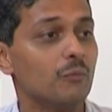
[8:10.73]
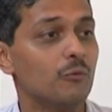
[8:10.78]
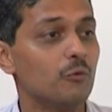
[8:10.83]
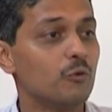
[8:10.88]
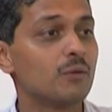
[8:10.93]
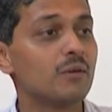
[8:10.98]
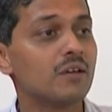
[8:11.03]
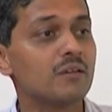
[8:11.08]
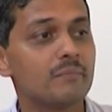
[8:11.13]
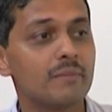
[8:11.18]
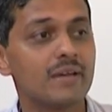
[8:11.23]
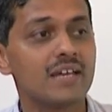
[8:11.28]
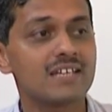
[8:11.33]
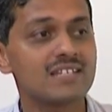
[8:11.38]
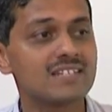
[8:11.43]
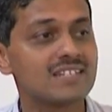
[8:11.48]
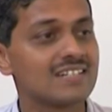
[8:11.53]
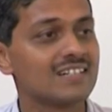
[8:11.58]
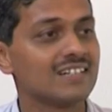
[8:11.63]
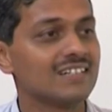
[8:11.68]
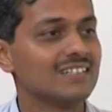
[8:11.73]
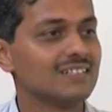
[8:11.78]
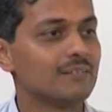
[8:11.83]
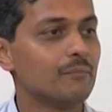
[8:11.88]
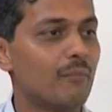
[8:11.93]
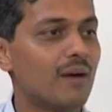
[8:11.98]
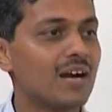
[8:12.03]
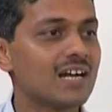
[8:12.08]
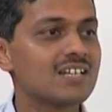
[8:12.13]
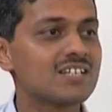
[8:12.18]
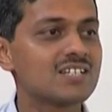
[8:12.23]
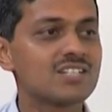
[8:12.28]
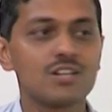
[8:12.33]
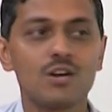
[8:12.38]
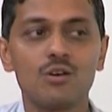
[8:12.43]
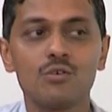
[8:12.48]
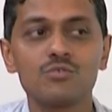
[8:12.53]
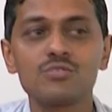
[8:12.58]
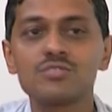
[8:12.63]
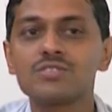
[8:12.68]
wooden based mud
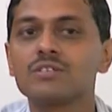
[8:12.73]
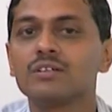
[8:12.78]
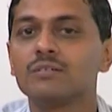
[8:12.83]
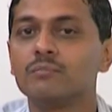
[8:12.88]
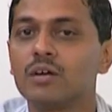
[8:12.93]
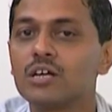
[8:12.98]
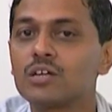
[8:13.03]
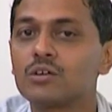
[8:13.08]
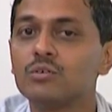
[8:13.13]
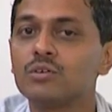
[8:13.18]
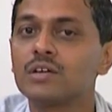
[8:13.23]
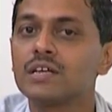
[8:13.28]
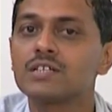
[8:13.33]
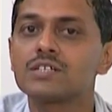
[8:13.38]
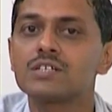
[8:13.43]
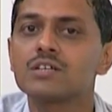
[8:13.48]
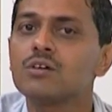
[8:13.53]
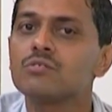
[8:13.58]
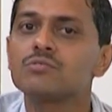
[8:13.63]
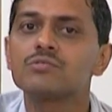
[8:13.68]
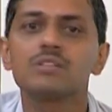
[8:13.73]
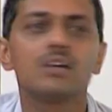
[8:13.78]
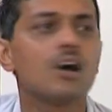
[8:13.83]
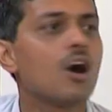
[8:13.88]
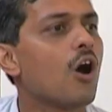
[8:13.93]
stoves, mud cooking stoves,